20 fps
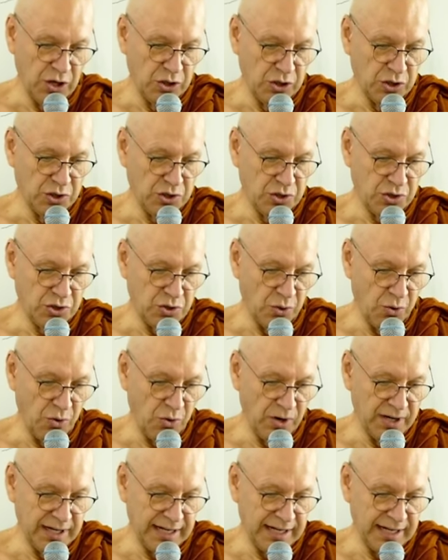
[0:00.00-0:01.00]

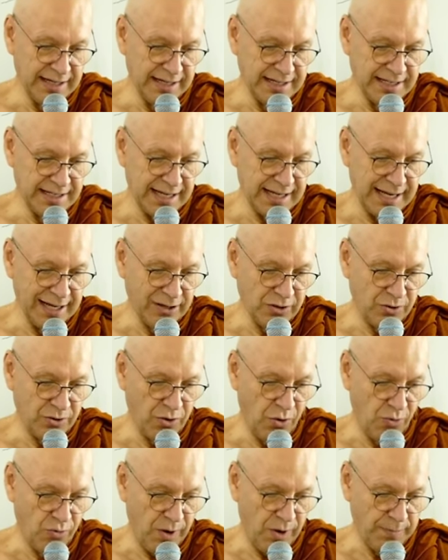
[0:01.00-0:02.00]
sordidness and
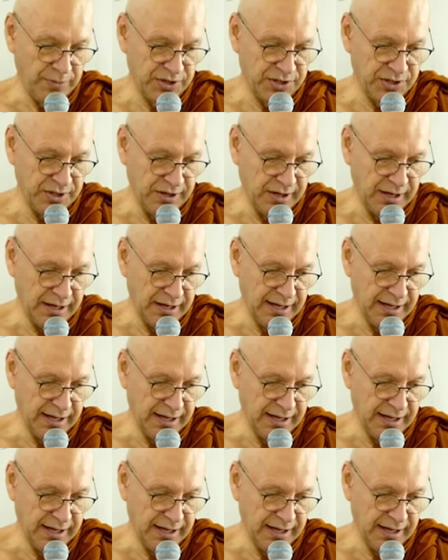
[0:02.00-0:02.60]
corruption,